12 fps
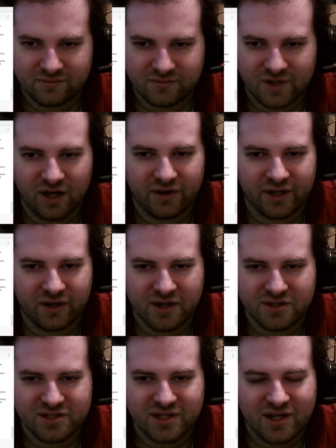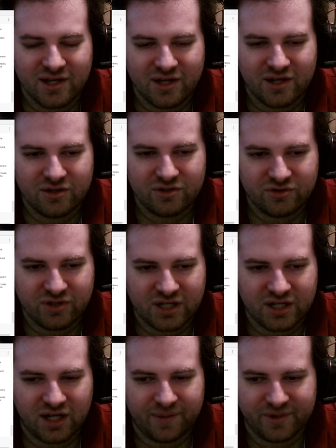Oh, here it is.
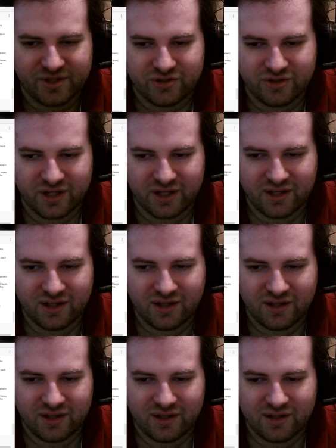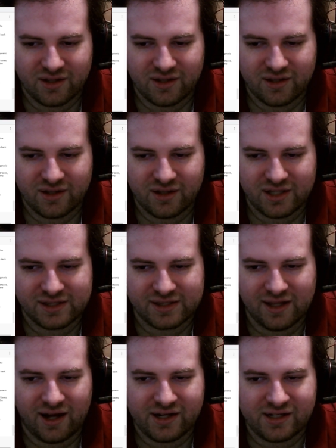Trigonometry. A
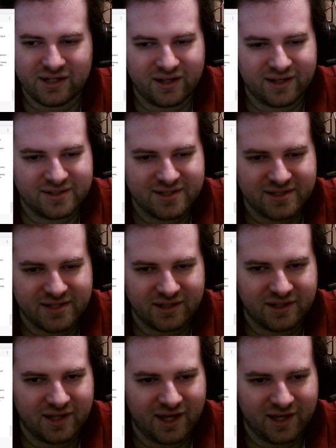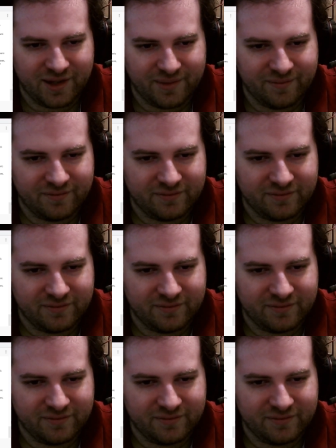99-cent game.